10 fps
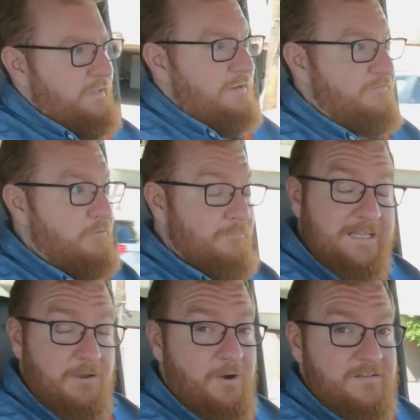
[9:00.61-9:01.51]
If you
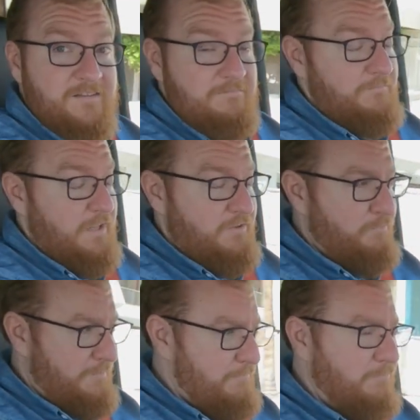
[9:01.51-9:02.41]
really want it, you
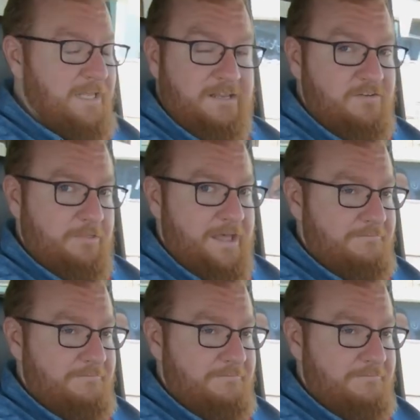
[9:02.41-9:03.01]
probably can do that.